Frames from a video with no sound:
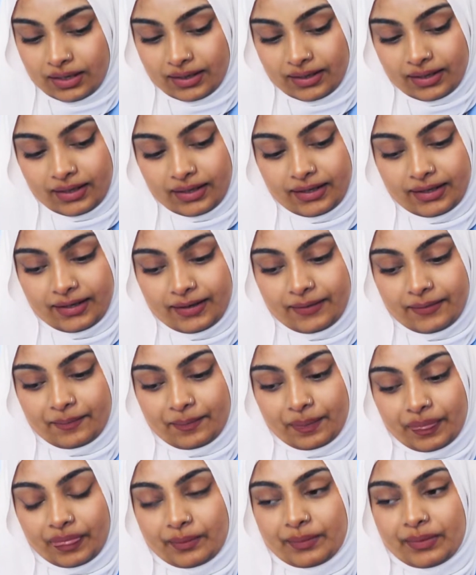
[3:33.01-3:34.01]

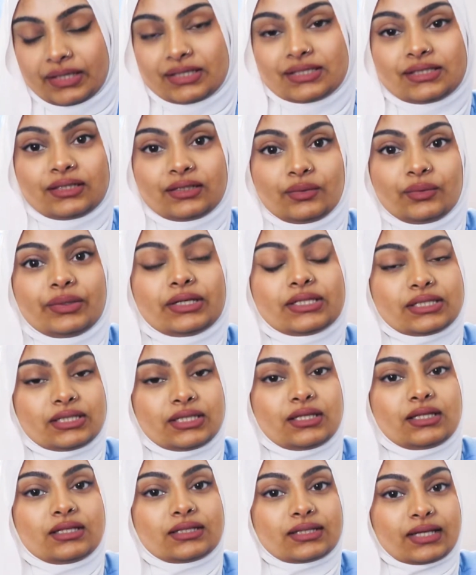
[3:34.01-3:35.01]
But I still want to
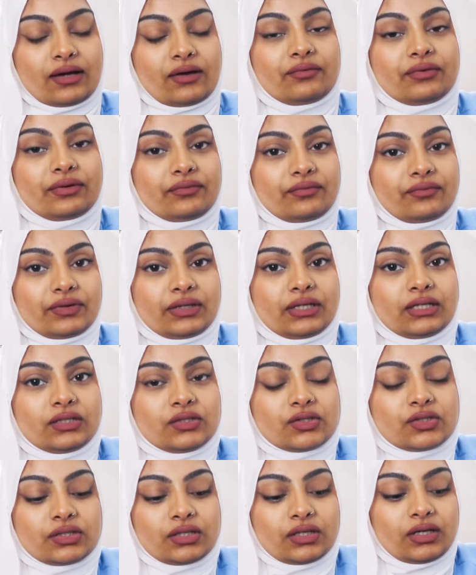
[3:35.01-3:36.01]
see this outfit
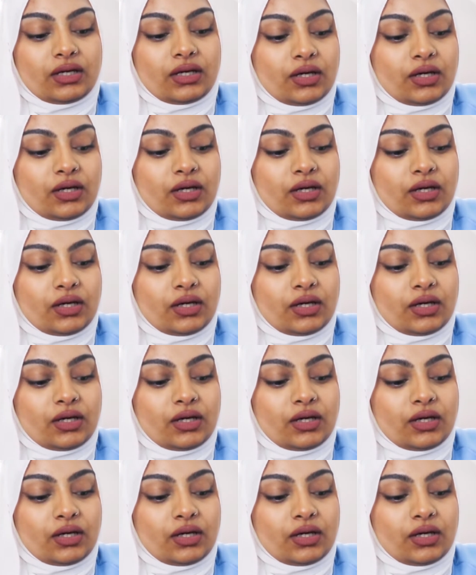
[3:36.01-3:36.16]
finished,